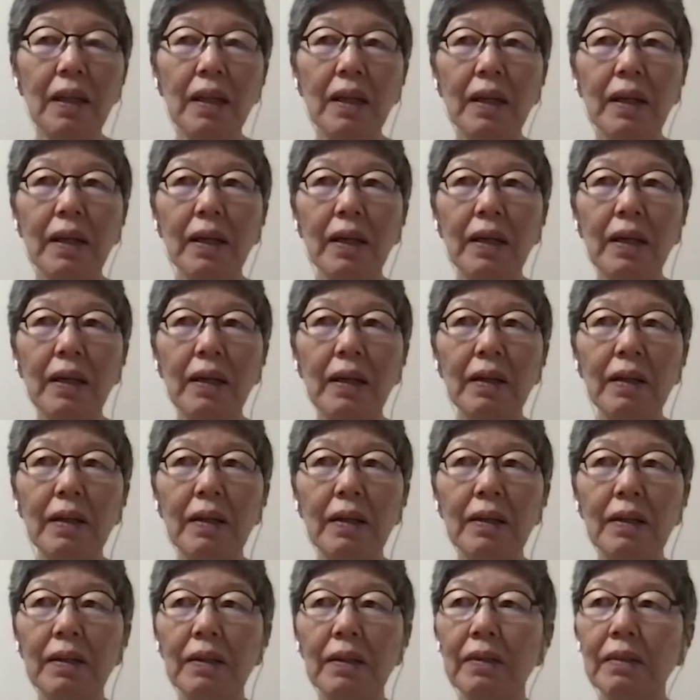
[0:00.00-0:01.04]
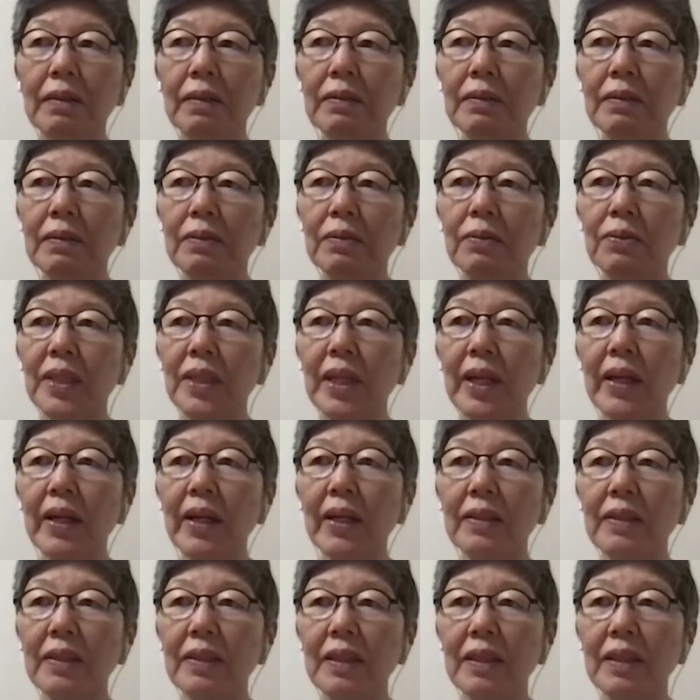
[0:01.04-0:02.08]
to
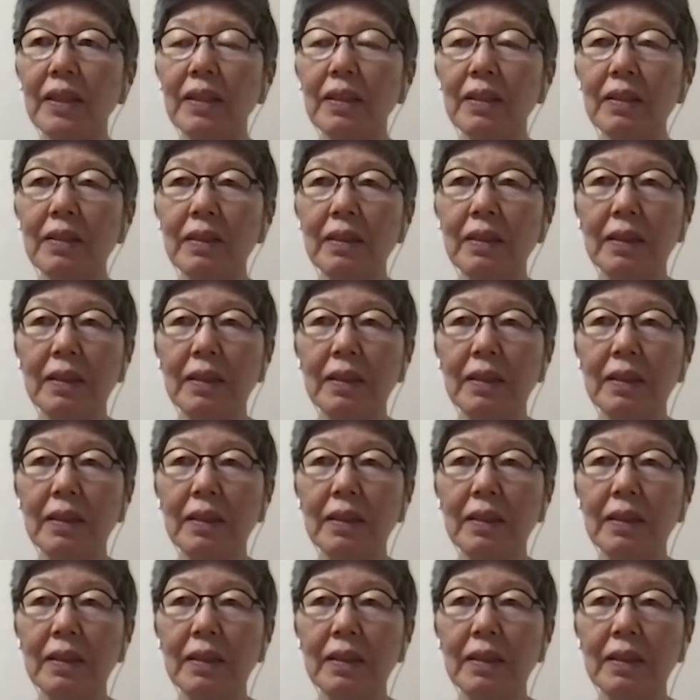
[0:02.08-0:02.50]
guarantee